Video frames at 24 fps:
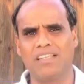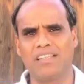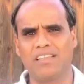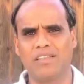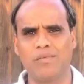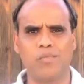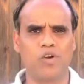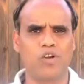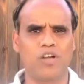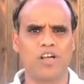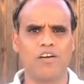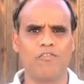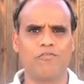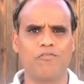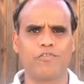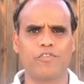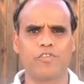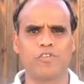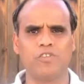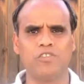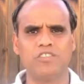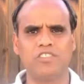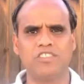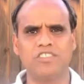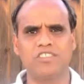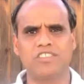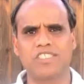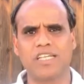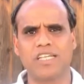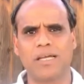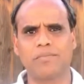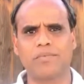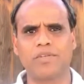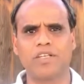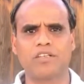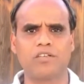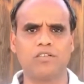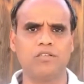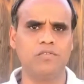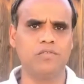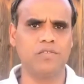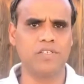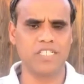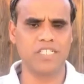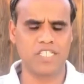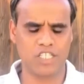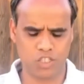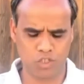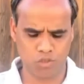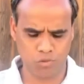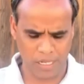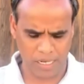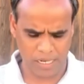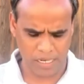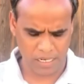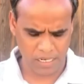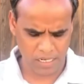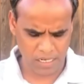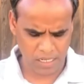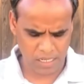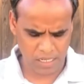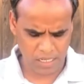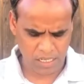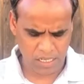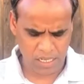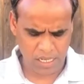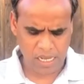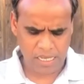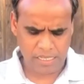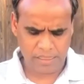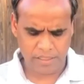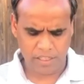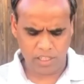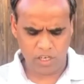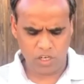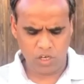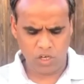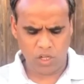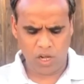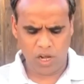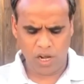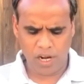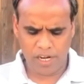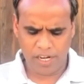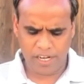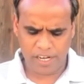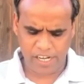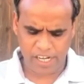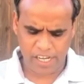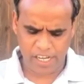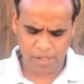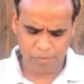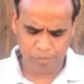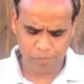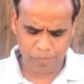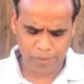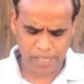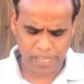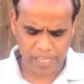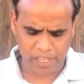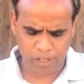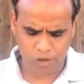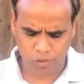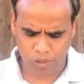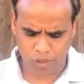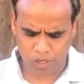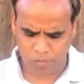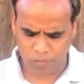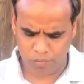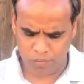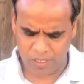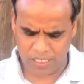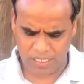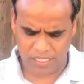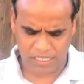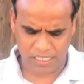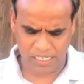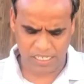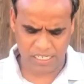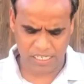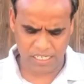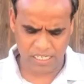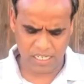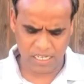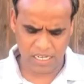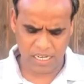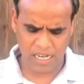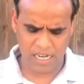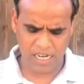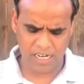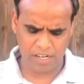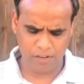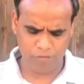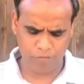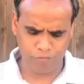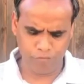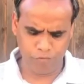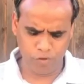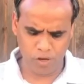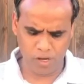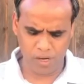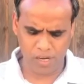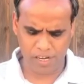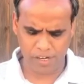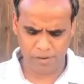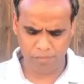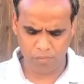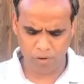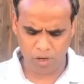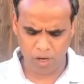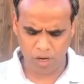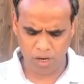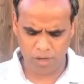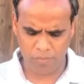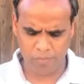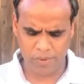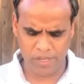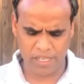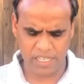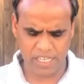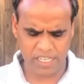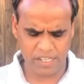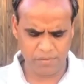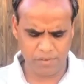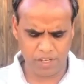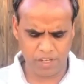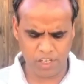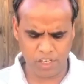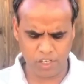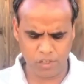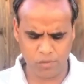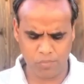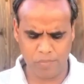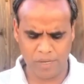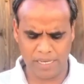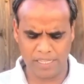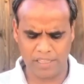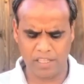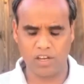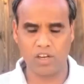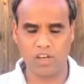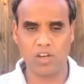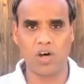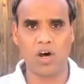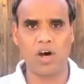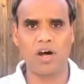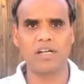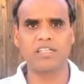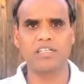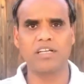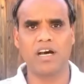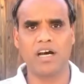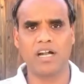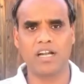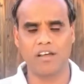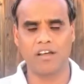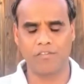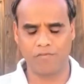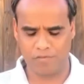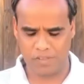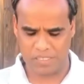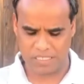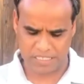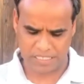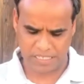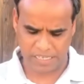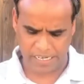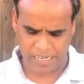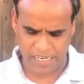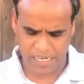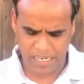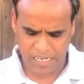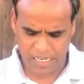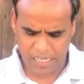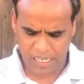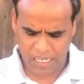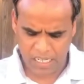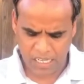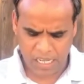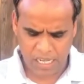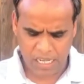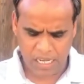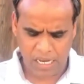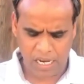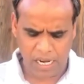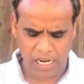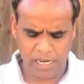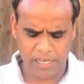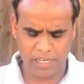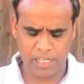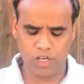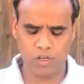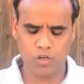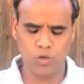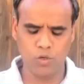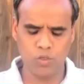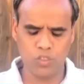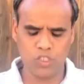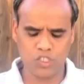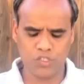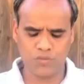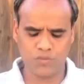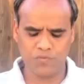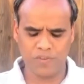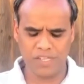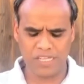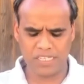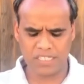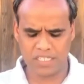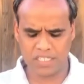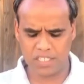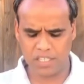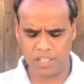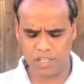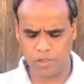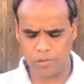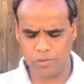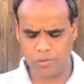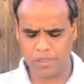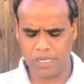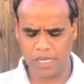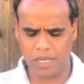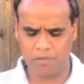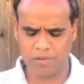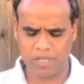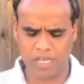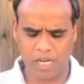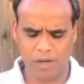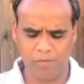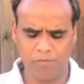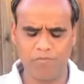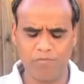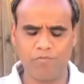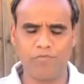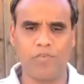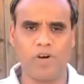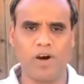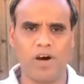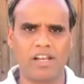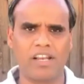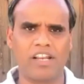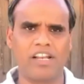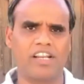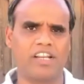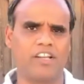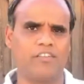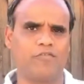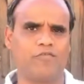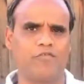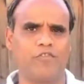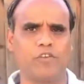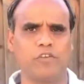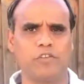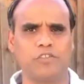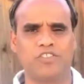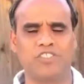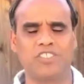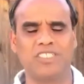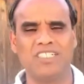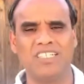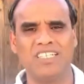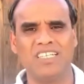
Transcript: The book of Ruth, chapter 2, verse 12. The Lord repay your work, and a full reward be given you by the Lord God of Israel, under whose wings you have come for refuge.